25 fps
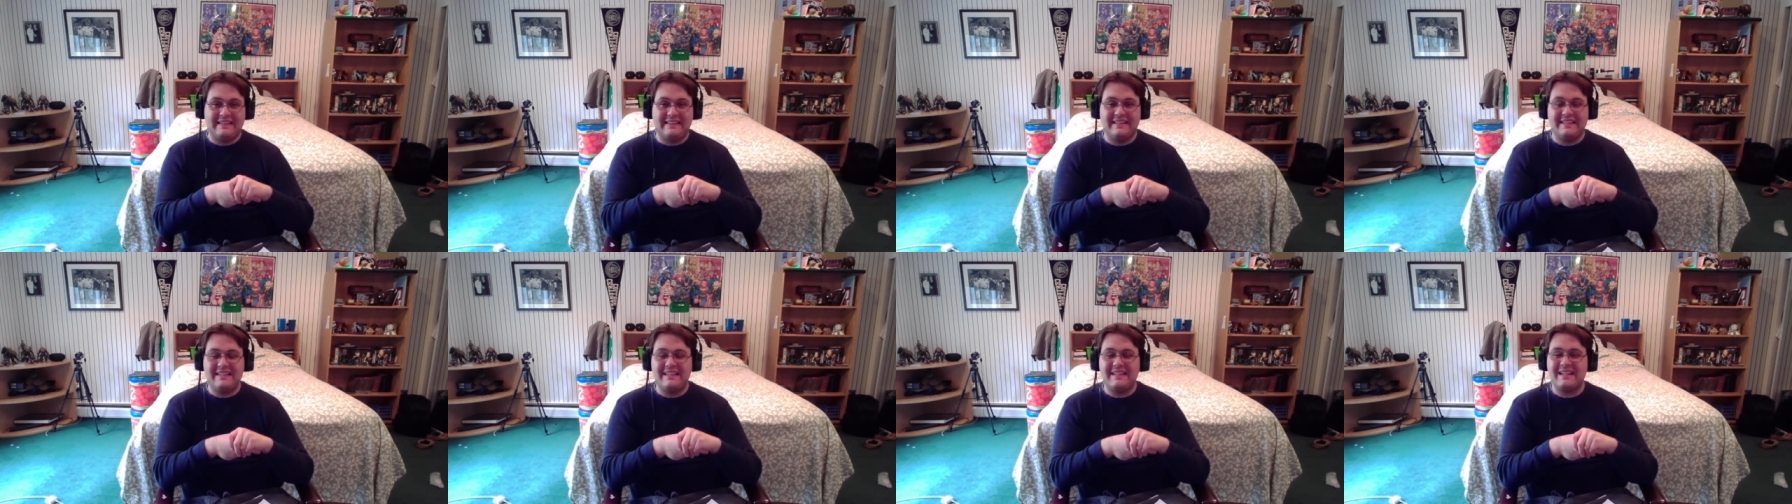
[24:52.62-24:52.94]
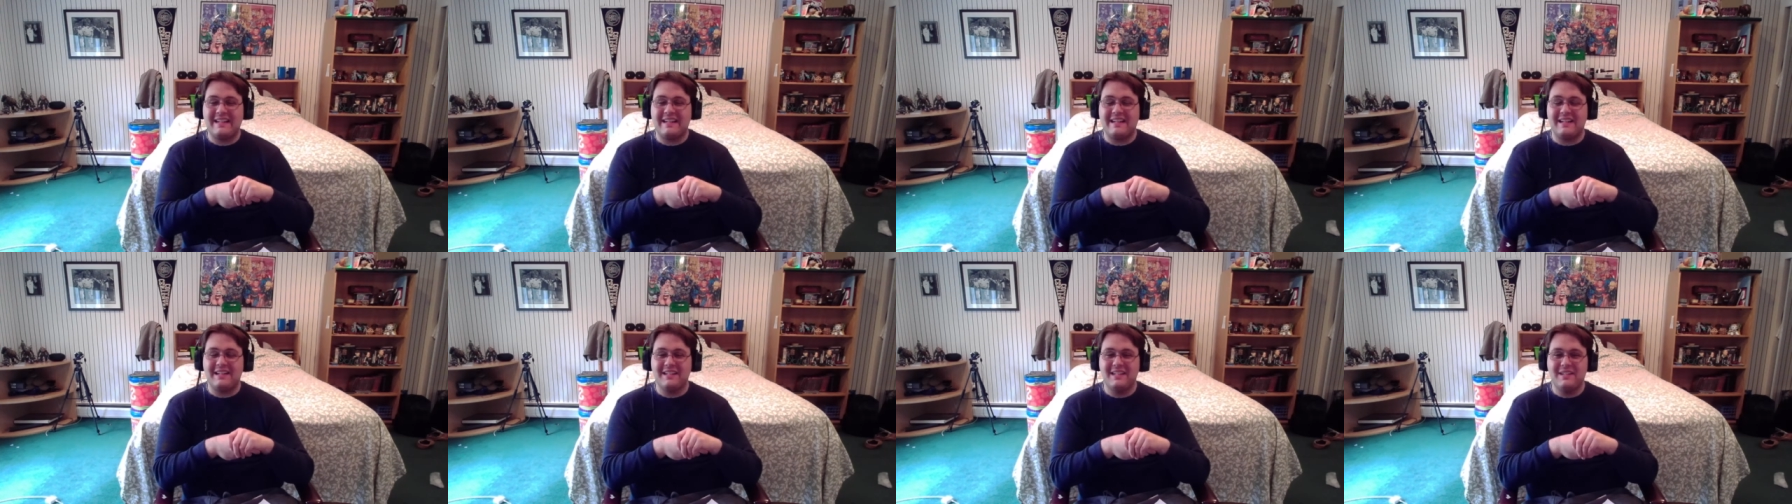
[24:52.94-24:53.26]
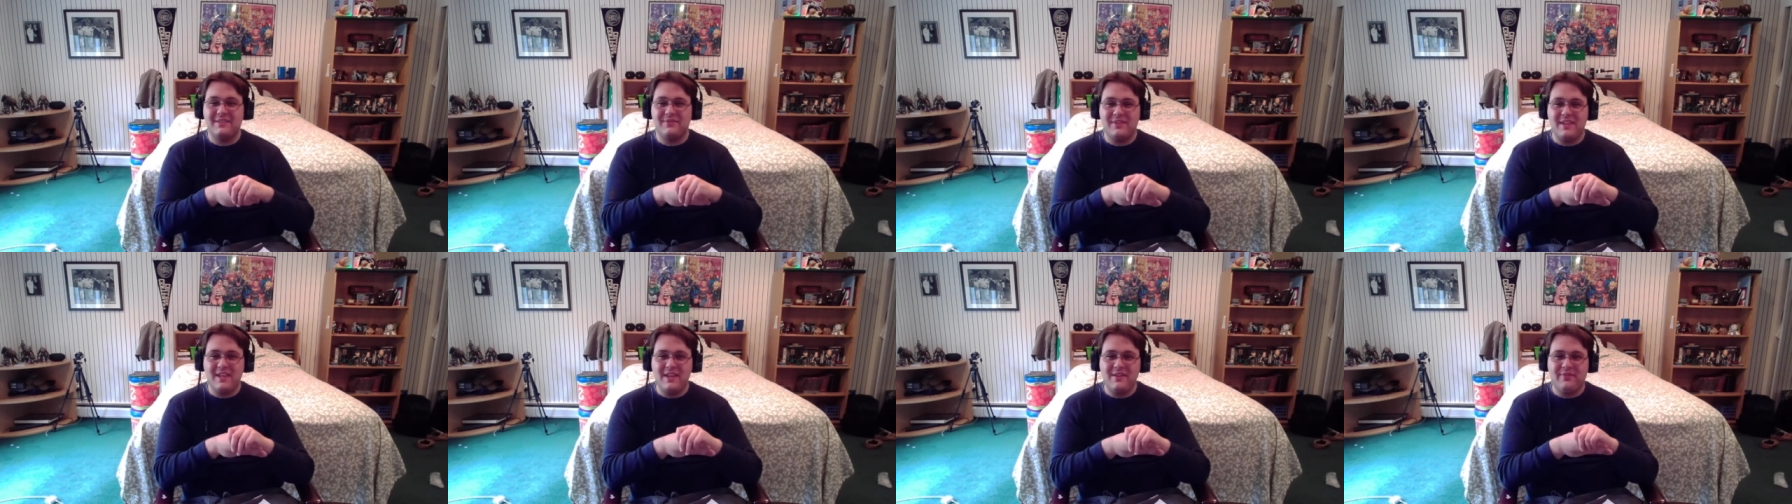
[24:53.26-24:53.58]
yeah,
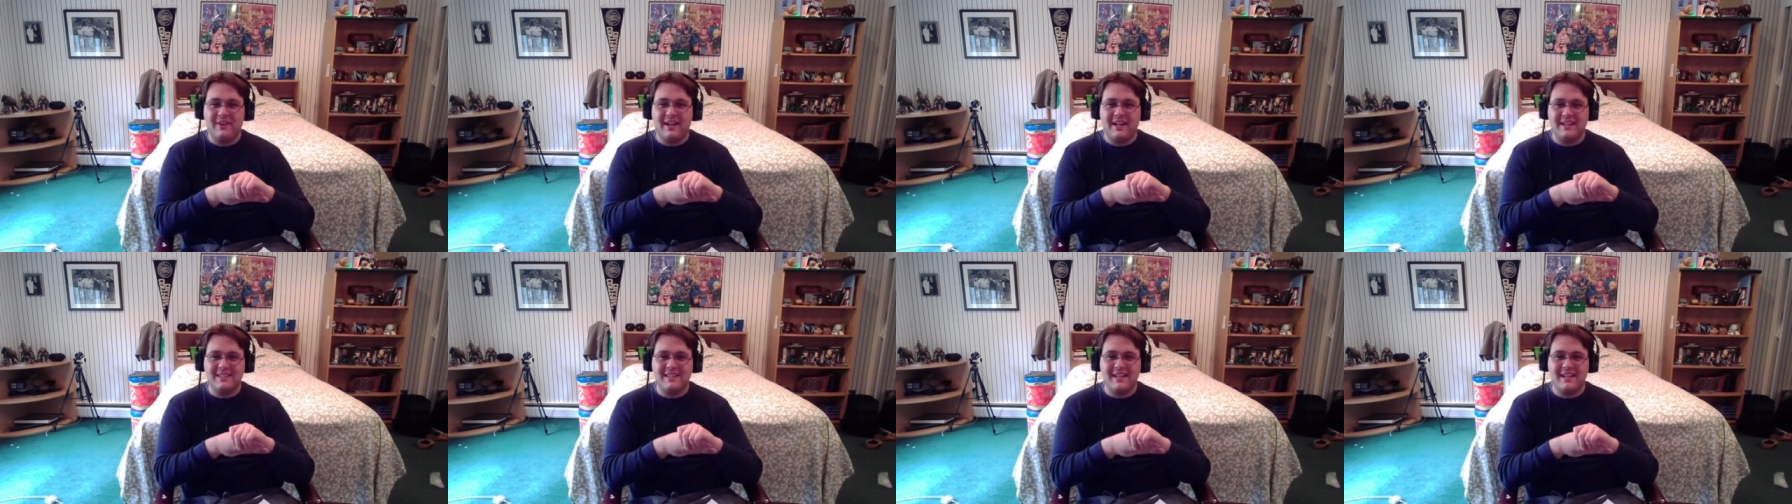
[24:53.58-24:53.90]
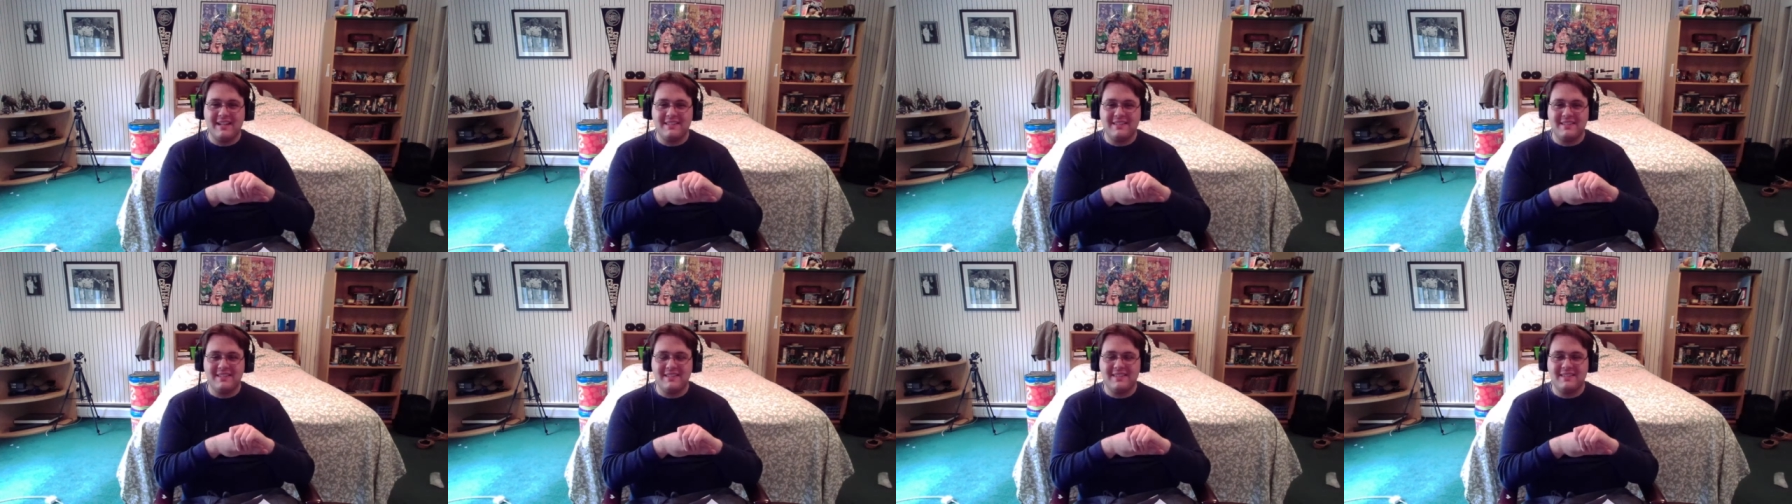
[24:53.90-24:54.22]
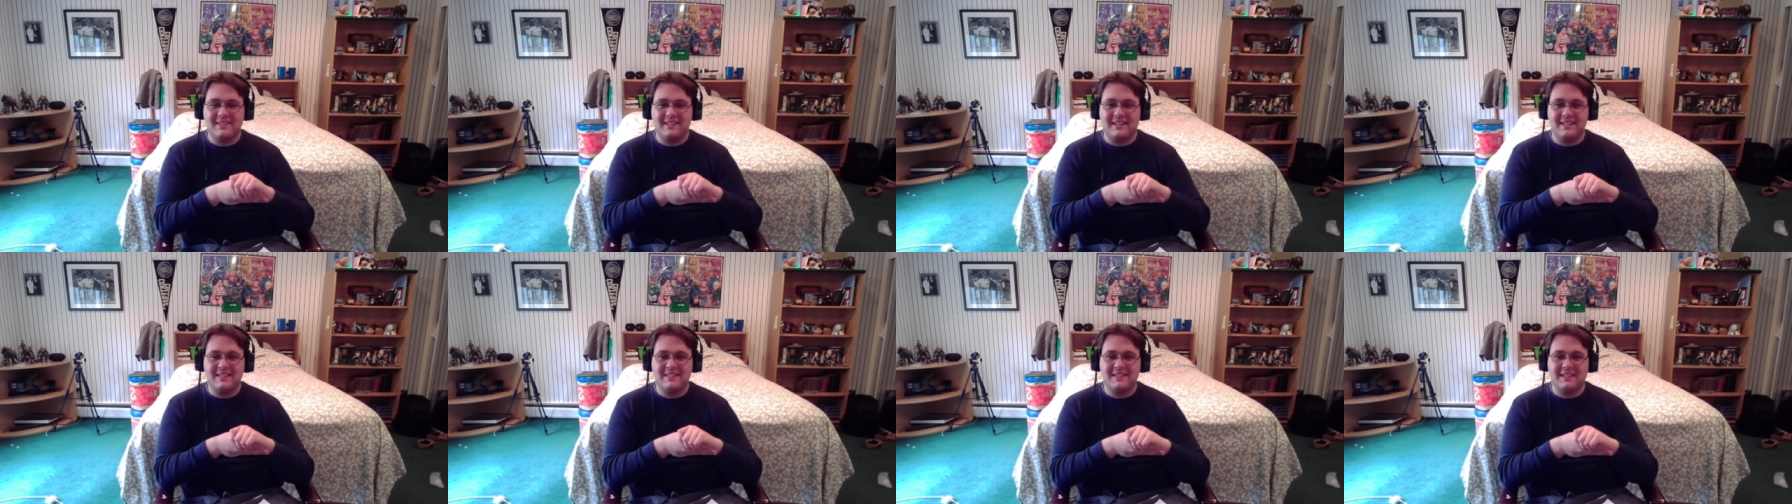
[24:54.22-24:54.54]
if Evox has his
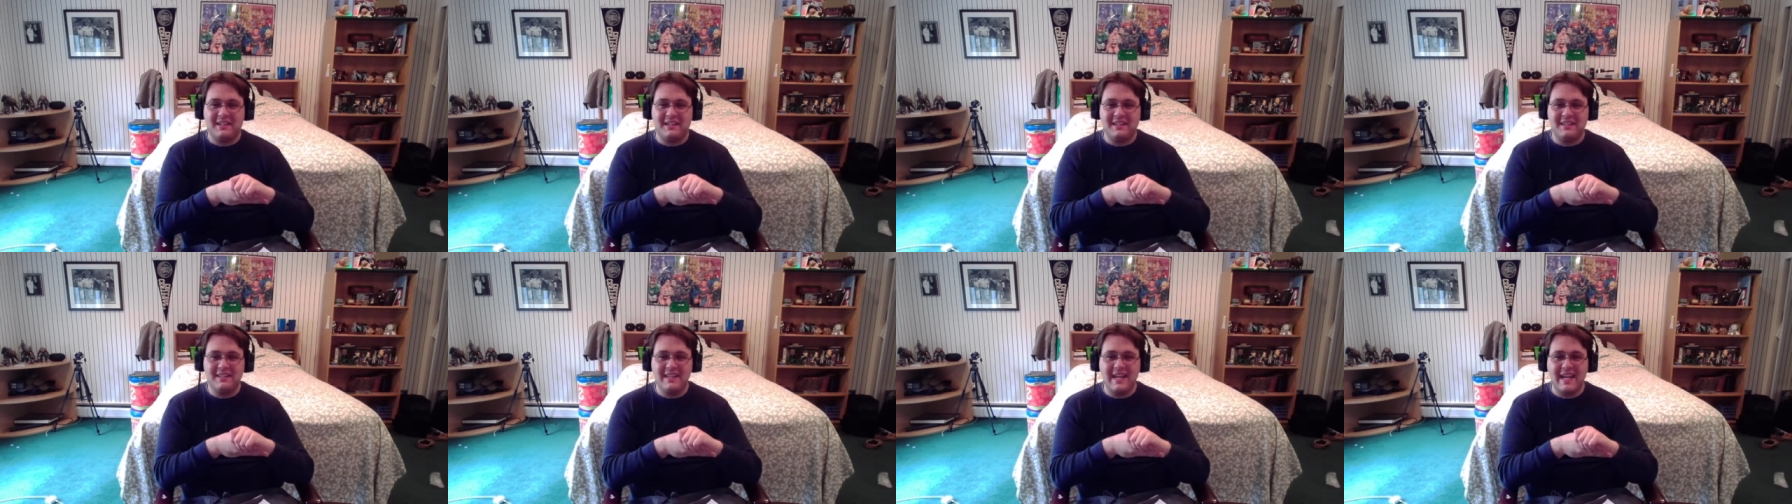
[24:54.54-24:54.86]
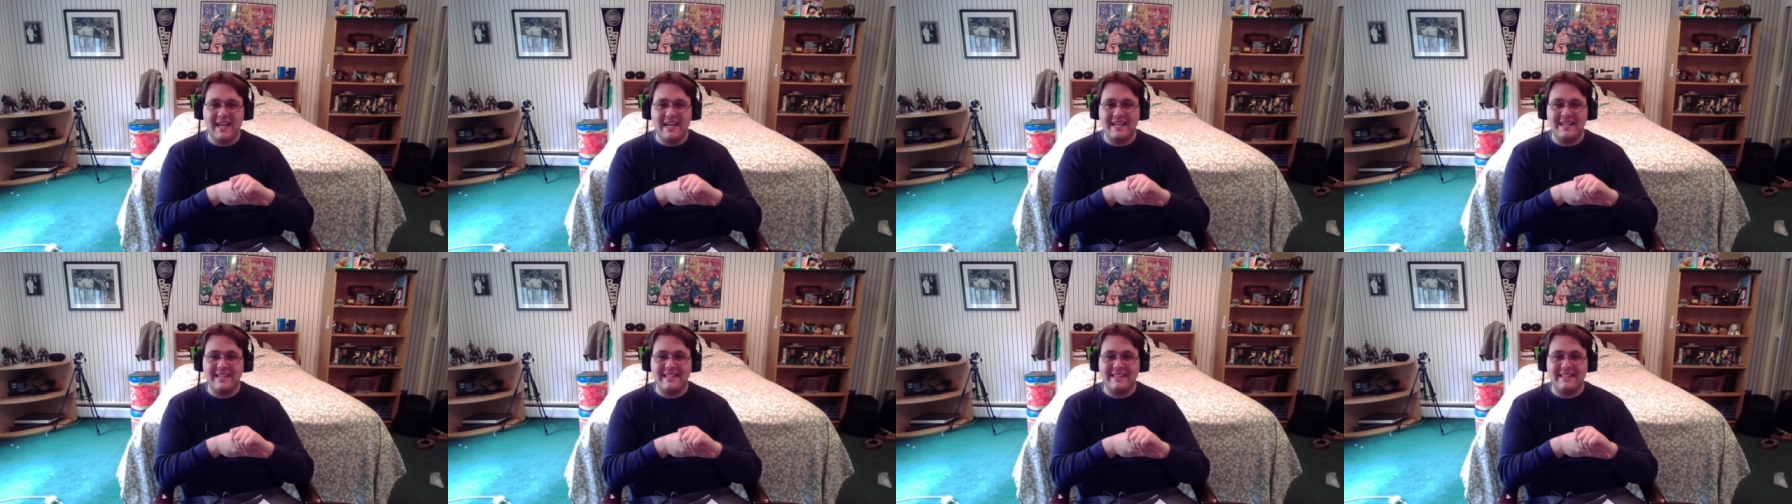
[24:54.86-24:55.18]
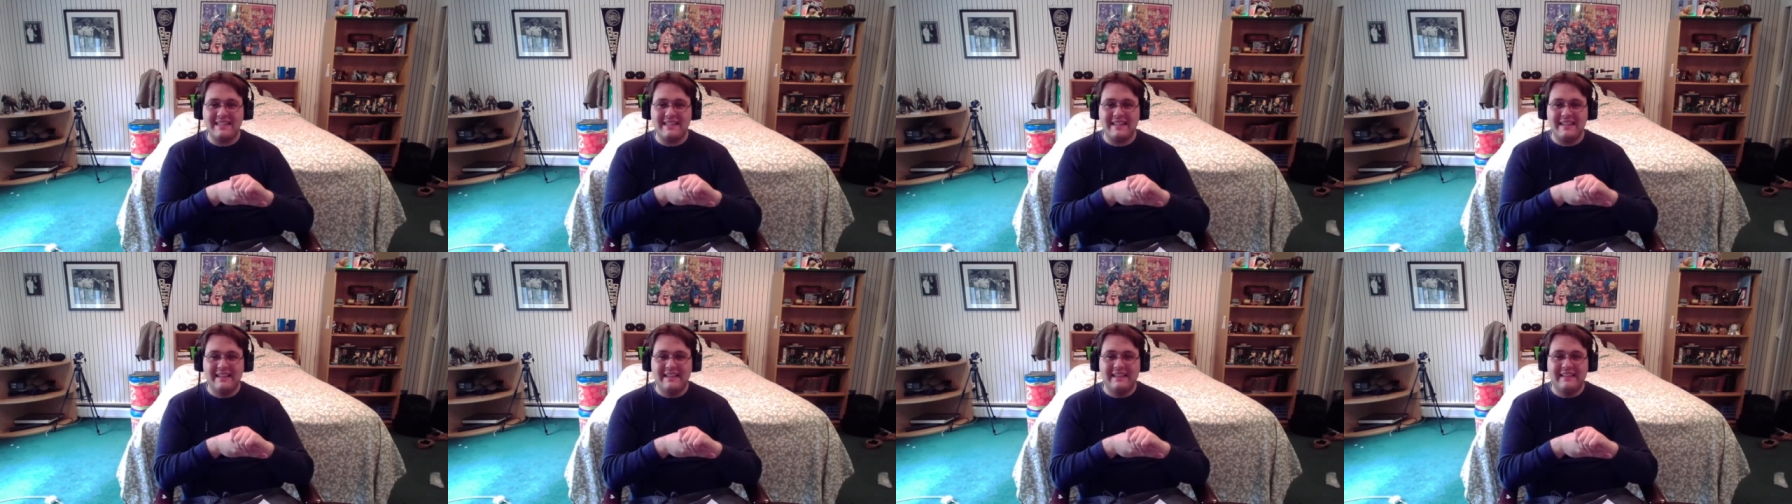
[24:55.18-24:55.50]
sights on Nate,